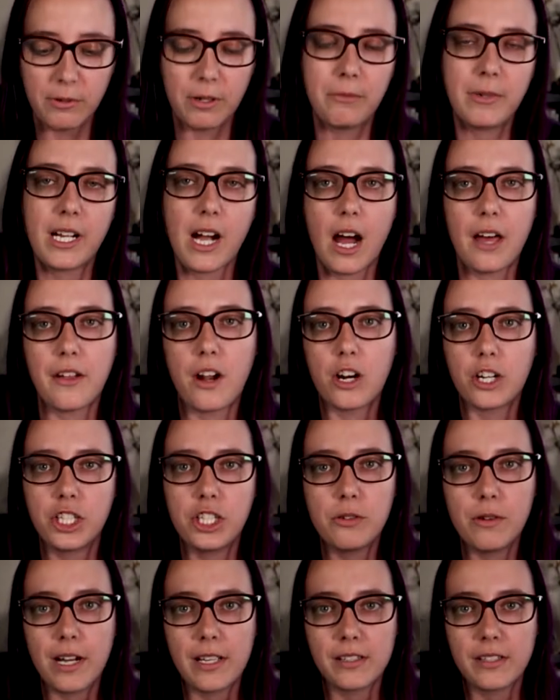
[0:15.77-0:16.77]
when we got our
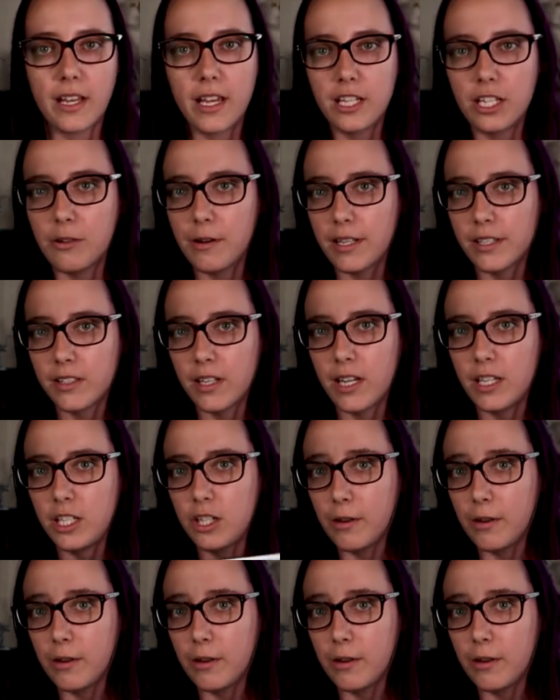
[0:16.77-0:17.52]
USA, USA,